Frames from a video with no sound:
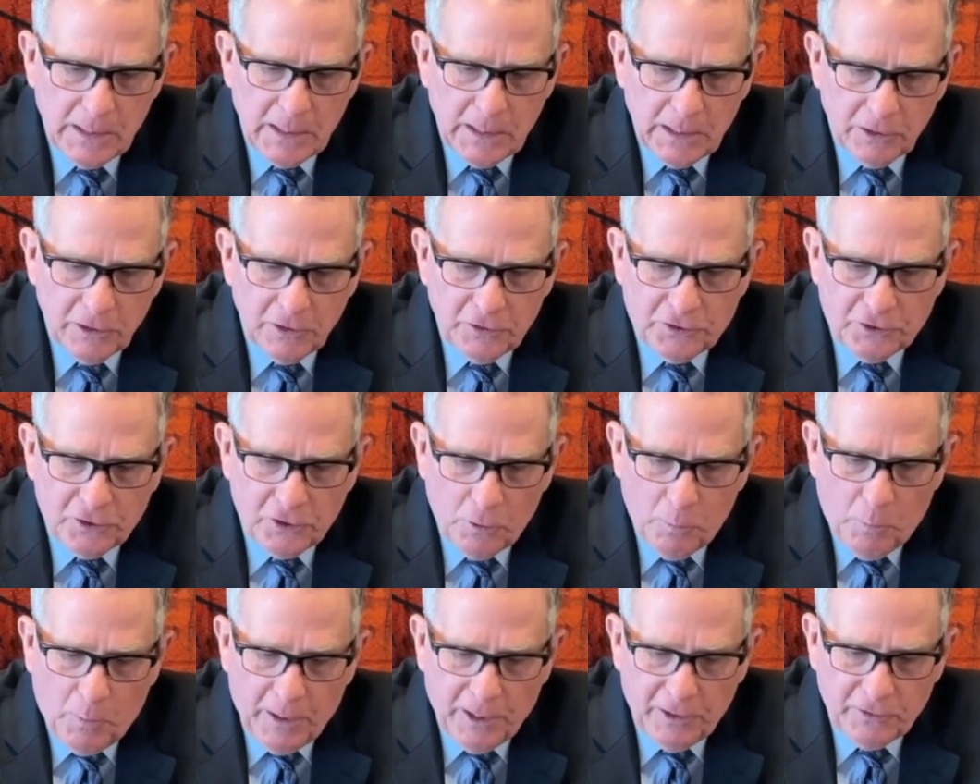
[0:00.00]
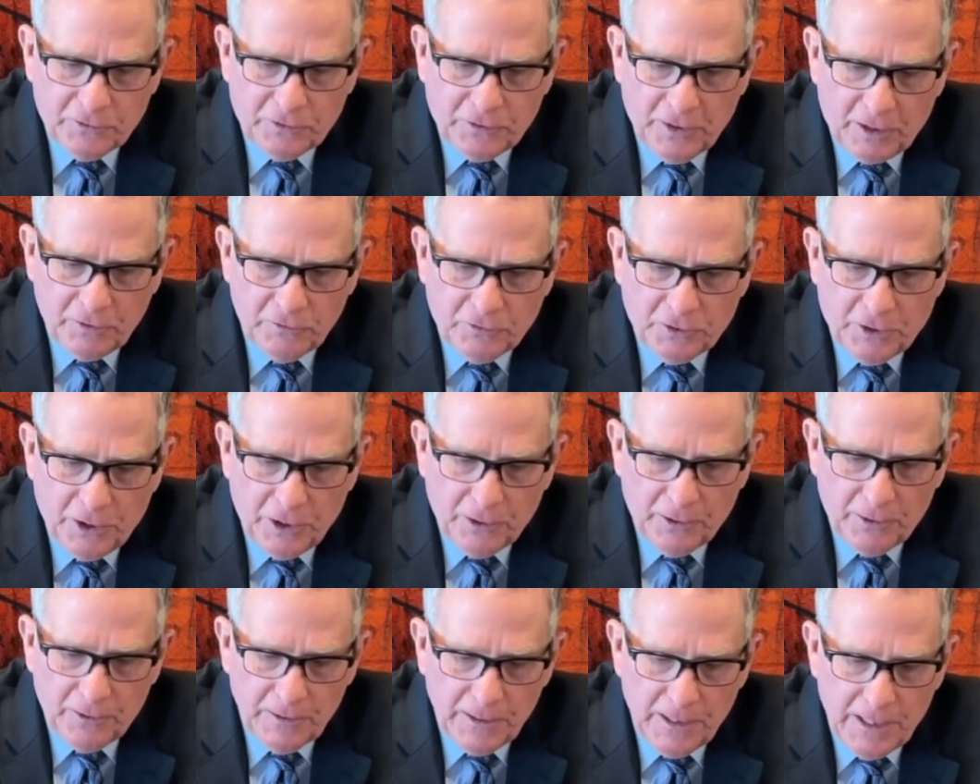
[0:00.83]
Listen to what it says
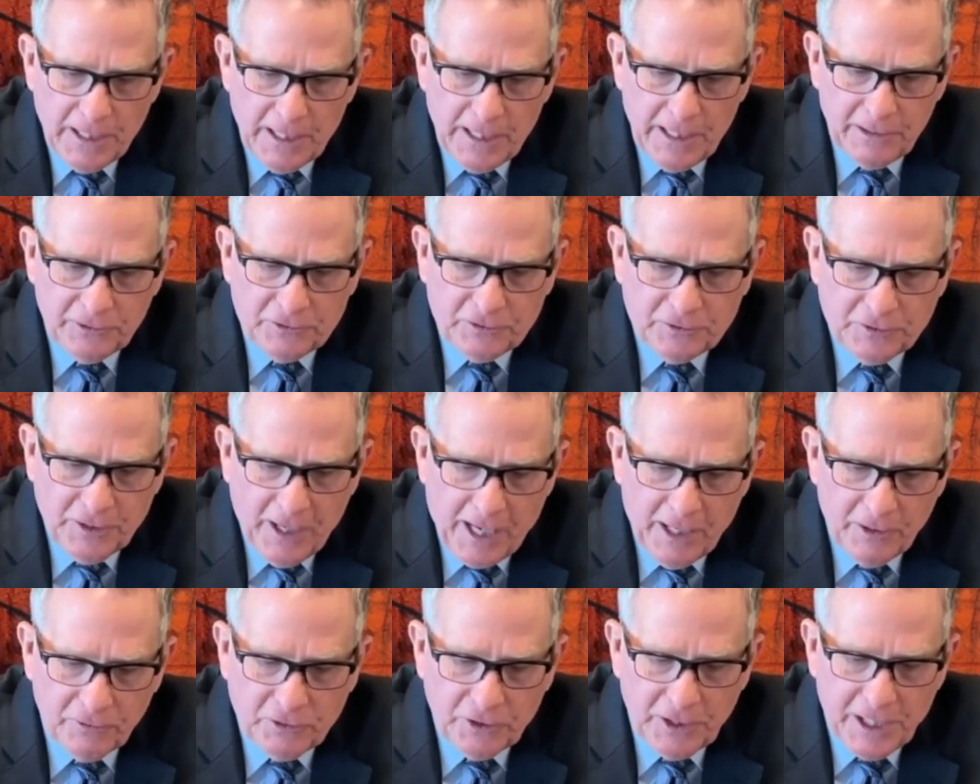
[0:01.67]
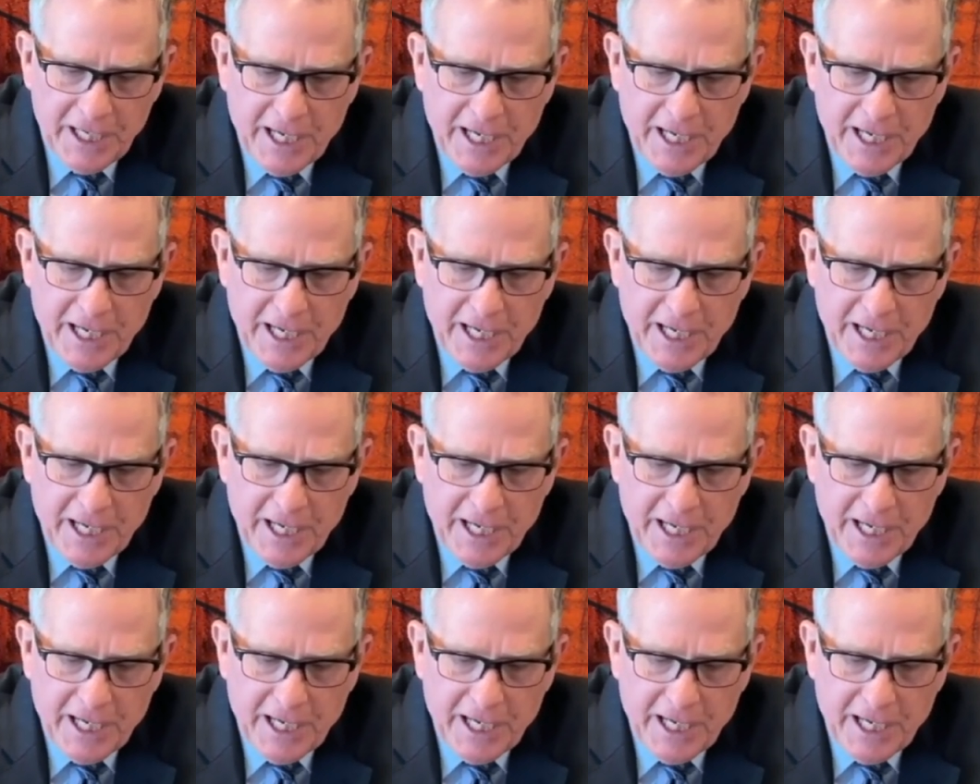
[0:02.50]
here. It says,